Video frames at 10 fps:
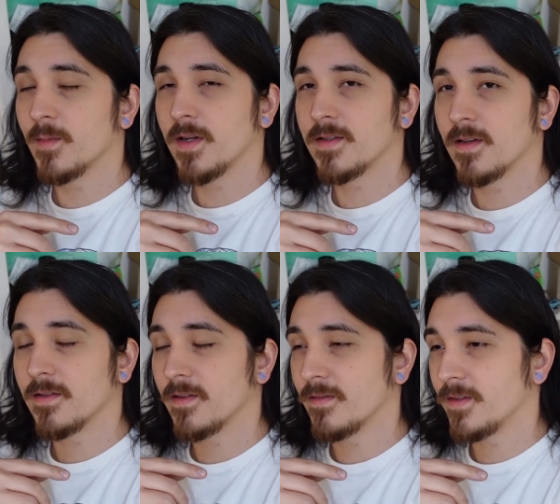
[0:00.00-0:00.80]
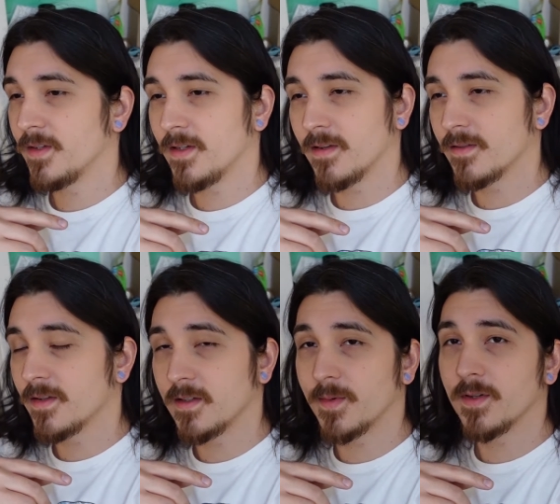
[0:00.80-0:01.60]
I might sell stuff to you because
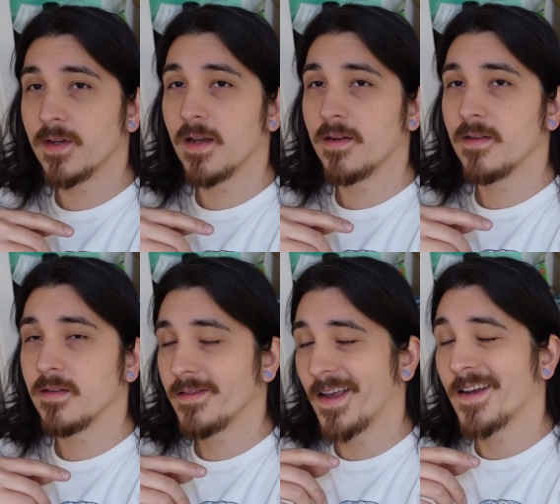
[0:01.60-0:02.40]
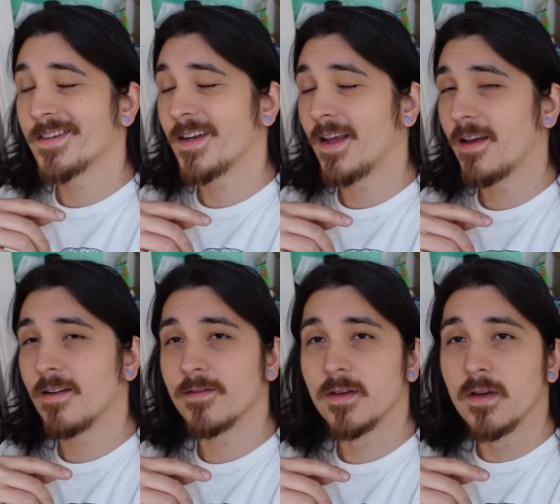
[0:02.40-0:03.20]
any spare cash I
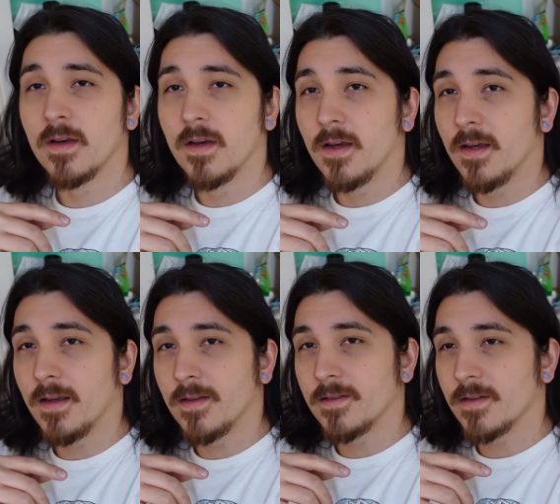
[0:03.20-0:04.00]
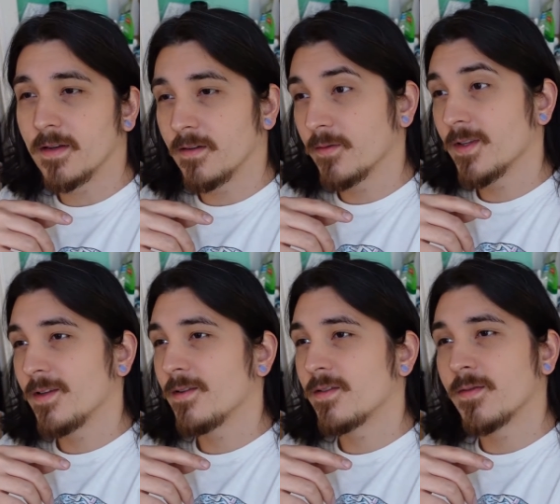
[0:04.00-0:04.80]
have is uh, really
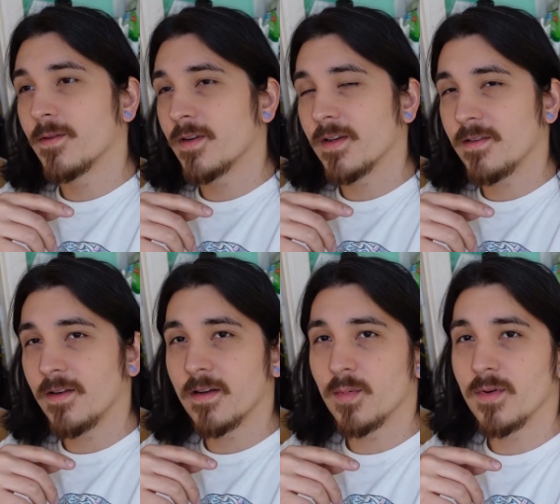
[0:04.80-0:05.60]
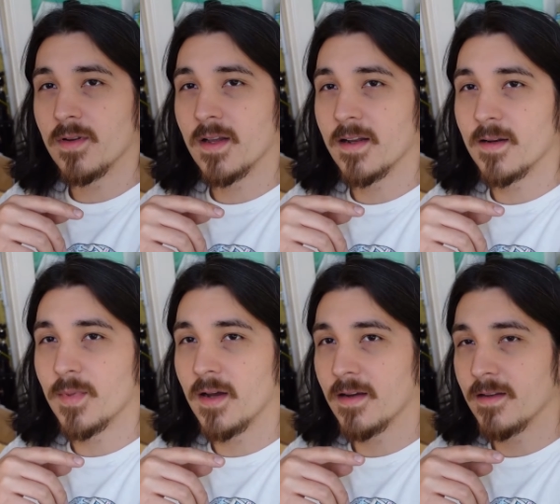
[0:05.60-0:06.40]
useful because you got to pull a lot out of
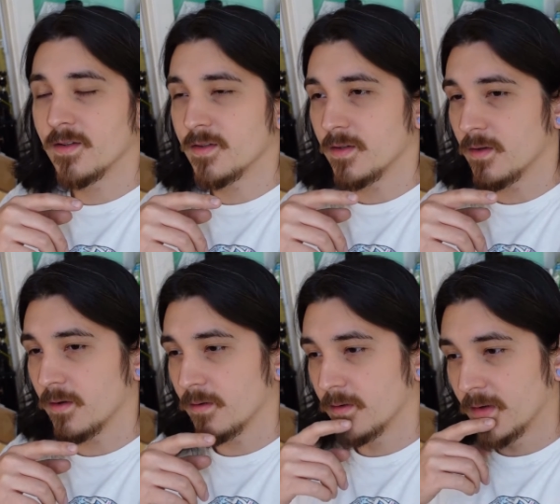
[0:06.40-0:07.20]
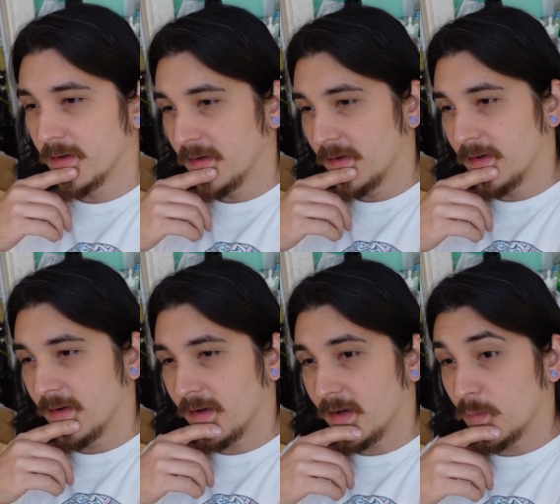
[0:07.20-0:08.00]
pocket just to go.
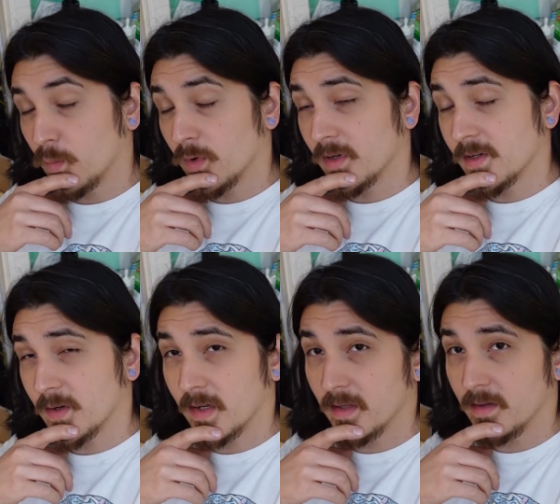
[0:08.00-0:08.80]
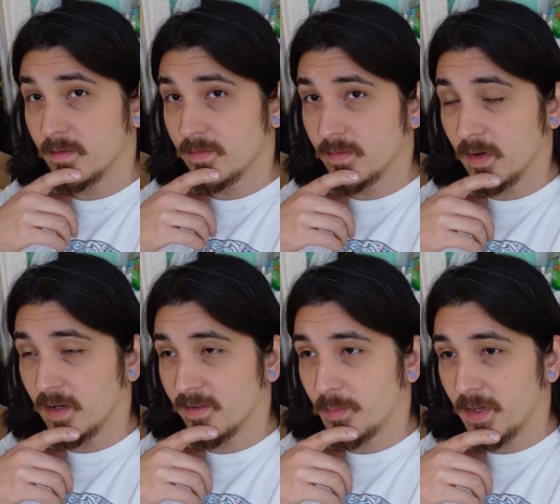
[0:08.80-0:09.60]
Um, we're going to try to live
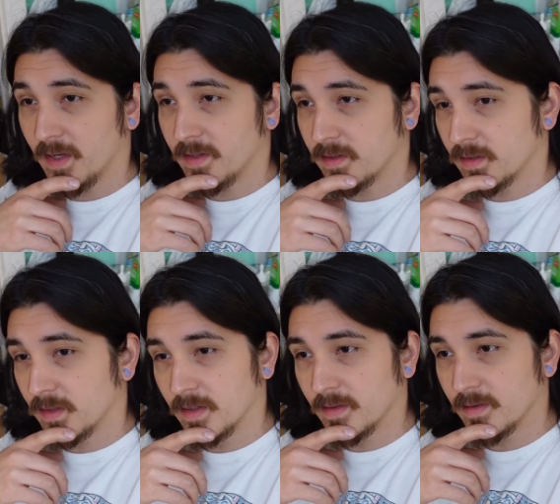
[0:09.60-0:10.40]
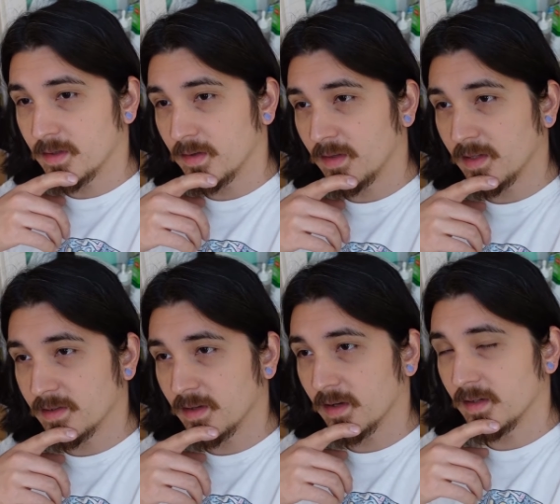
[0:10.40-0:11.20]
off base, so
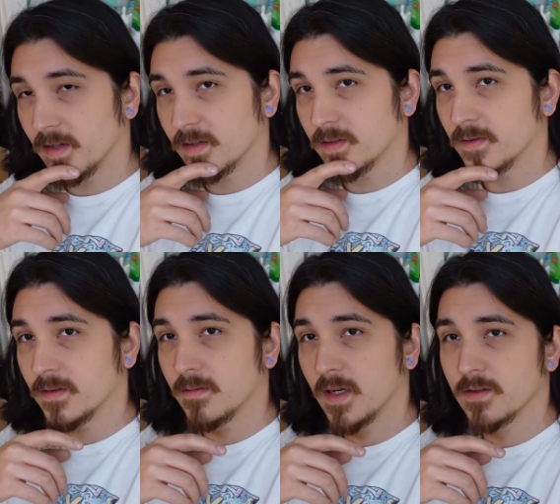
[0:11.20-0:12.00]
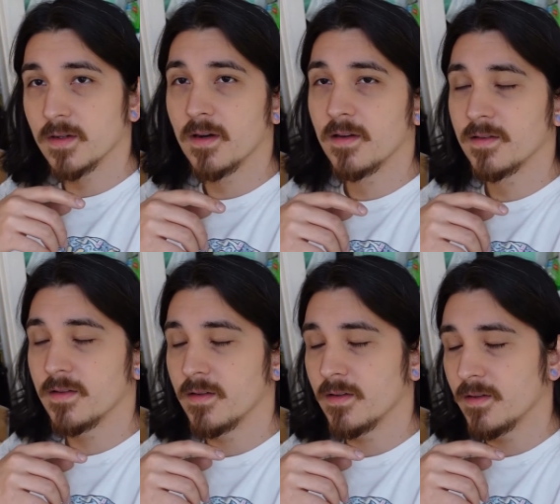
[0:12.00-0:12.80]
that's got extra extra
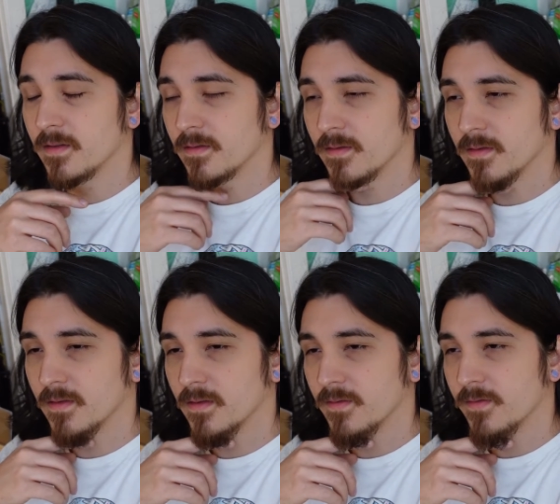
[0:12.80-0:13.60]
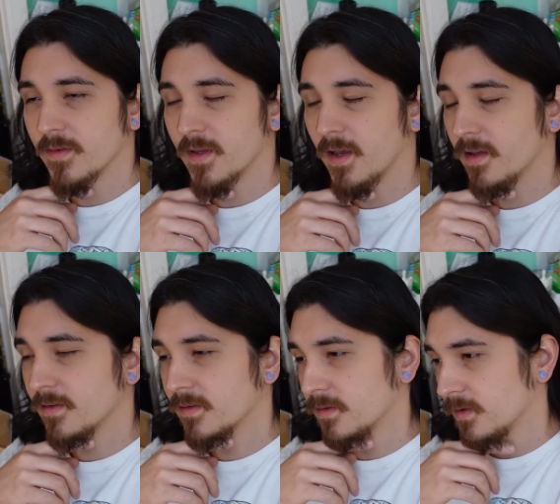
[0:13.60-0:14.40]
cost uh, for that.